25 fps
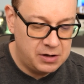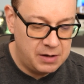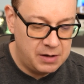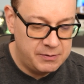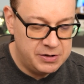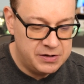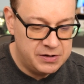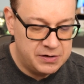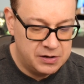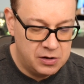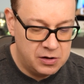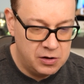I'm
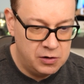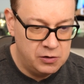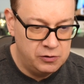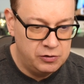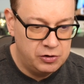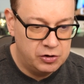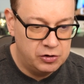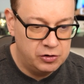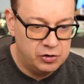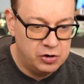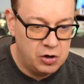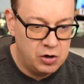just going
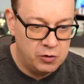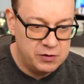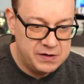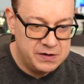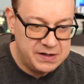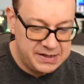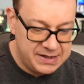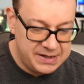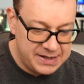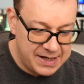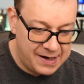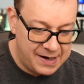to go
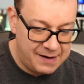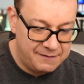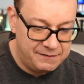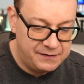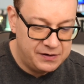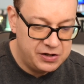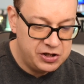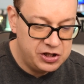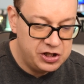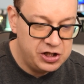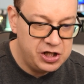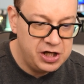
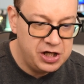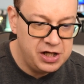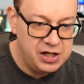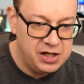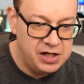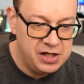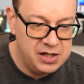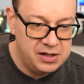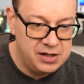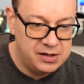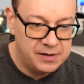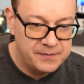self
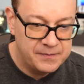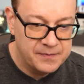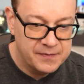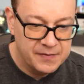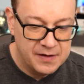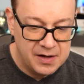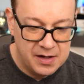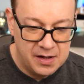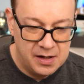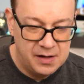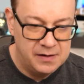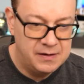sheet,
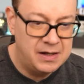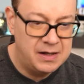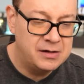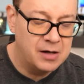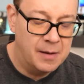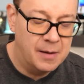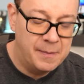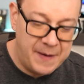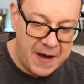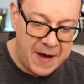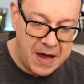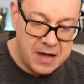not
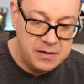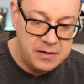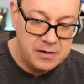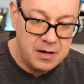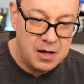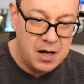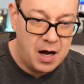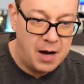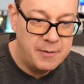append.